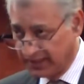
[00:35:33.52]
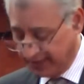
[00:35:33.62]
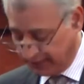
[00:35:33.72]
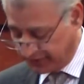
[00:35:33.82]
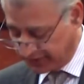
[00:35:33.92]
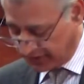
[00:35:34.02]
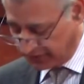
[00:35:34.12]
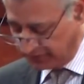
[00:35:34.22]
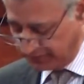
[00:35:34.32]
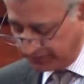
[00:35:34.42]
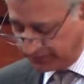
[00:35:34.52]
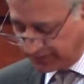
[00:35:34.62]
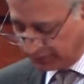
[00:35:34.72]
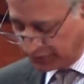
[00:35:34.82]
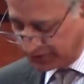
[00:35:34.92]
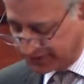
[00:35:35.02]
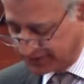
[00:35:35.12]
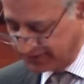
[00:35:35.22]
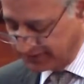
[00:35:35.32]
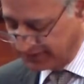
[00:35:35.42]
Even now, the most
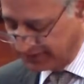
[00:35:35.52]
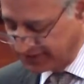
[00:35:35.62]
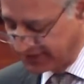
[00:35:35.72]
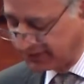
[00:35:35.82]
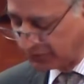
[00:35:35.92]
recent